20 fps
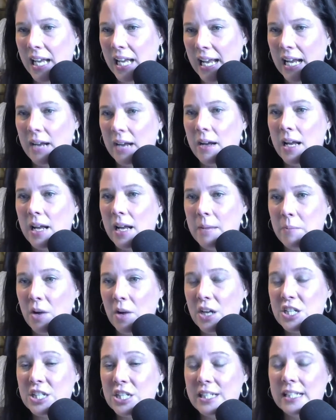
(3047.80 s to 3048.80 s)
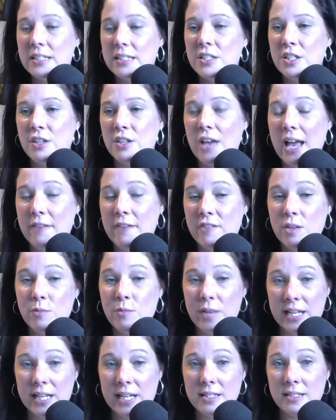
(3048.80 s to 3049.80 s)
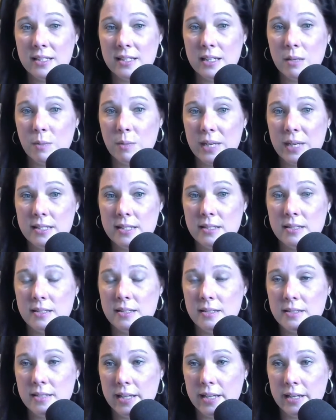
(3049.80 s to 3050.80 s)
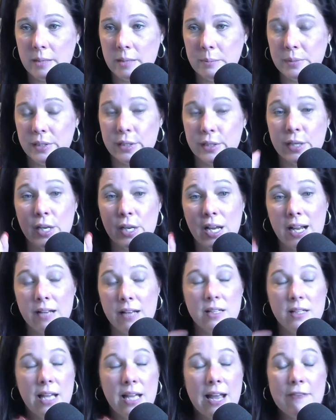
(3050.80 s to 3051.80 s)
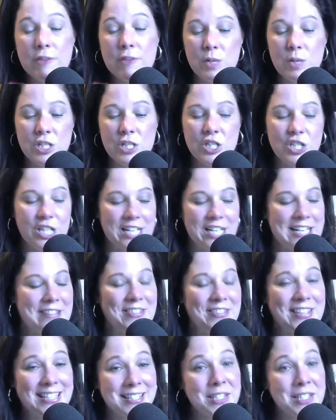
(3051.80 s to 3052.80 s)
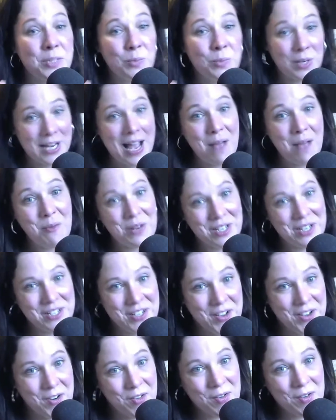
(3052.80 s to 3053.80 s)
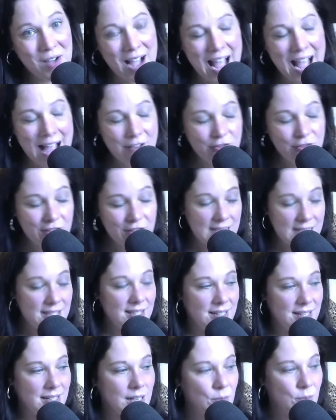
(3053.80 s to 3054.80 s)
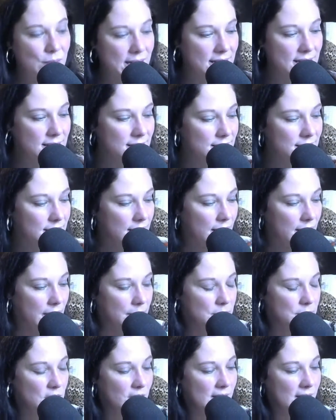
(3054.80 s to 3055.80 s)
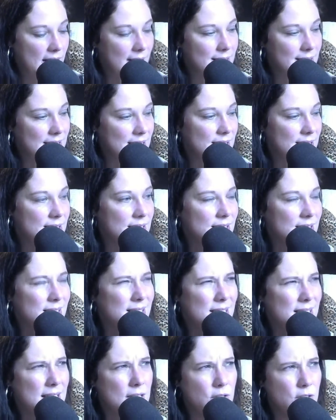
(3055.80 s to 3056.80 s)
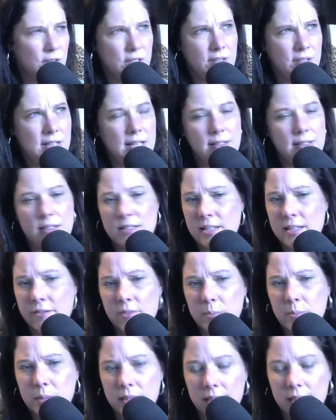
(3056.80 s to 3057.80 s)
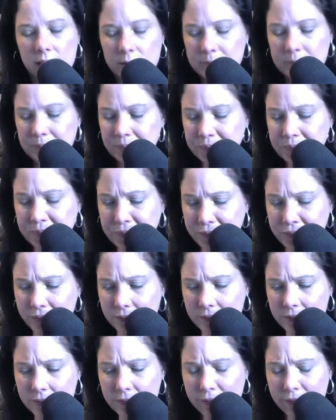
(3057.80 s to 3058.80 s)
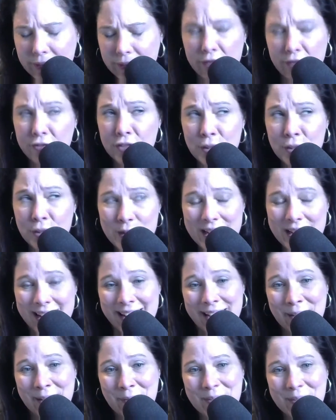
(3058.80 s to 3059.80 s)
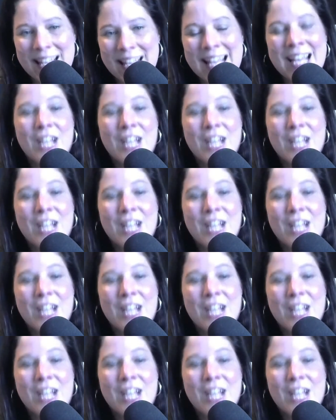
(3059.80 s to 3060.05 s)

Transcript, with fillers: Uh, and Marsha, do you, have you read Sonny West's second book? Everyone should. This is what I want to know. I've read Sonny West's um, 2006 or 2007 book a few times.